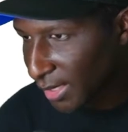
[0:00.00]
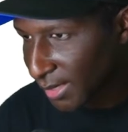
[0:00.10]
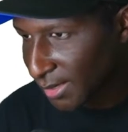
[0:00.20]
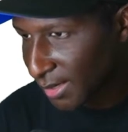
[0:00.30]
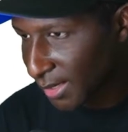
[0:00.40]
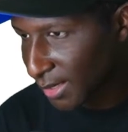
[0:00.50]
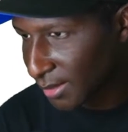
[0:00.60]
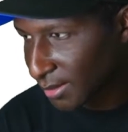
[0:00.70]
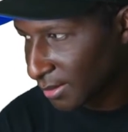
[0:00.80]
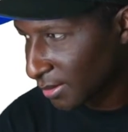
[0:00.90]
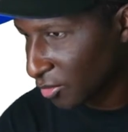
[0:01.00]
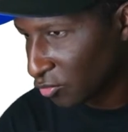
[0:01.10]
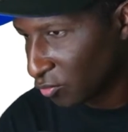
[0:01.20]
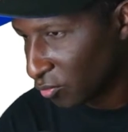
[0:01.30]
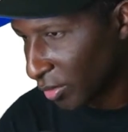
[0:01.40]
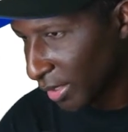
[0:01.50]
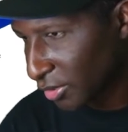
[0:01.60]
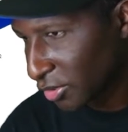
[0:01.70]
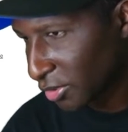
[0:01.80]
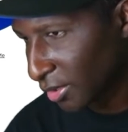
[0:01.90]
says,
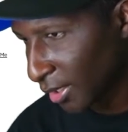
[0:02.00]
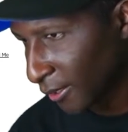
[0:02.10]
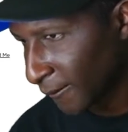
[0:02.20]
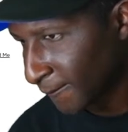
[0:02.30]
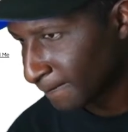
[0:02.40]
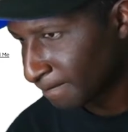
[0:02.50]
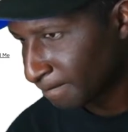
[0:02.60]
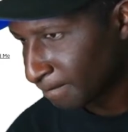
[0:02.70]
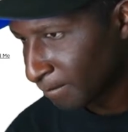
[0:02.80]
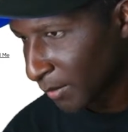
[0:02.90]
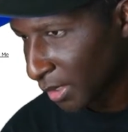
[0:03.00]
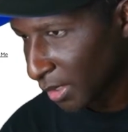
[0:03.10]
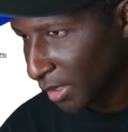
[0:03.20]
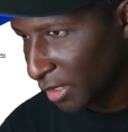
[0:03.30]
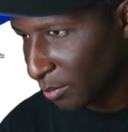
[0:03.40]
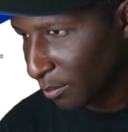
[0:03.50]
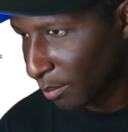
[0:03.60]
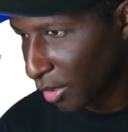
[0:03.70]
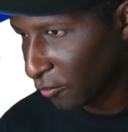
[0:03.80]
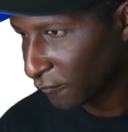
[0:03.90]
Rich, um, keeping
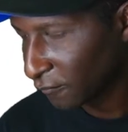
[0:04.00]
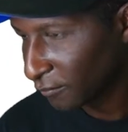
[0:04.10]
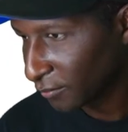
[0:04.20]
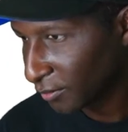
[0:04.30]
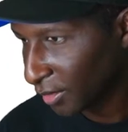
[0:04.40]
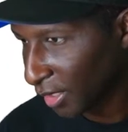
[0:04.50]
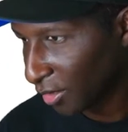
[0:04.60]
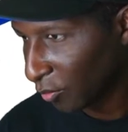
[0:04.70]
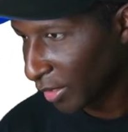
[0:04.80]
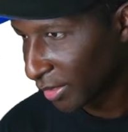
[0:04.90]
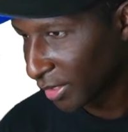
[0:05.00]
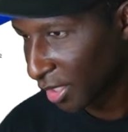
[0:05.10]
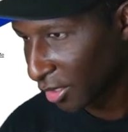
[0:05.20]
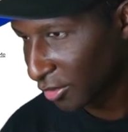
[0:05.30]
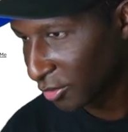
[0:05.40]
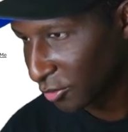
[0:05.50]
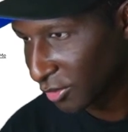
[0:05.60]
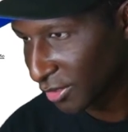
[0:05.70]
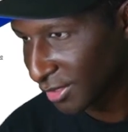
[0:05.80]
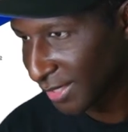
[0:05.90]
both, uh, wearing the Cardinals
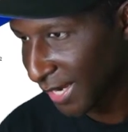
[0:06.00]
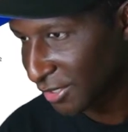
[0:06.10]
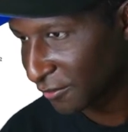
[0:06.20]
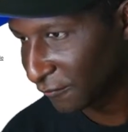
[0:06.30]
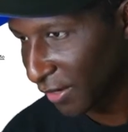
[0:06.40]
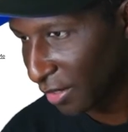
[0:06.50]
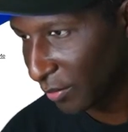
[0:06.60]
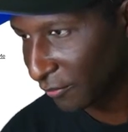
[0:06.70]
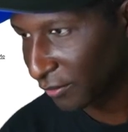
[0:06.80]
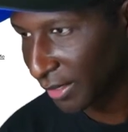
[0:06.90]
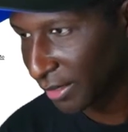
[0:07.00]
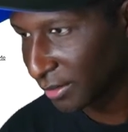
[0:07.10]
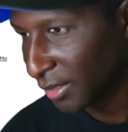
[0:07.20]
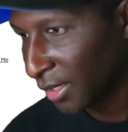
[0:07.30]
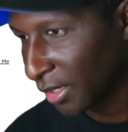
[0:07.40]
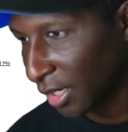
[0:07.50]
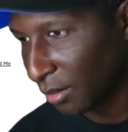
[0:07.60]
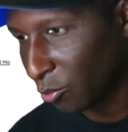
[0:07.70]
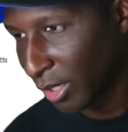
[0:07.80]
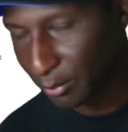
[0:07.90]
or stashing the fire red for later. Um, what I'm gonna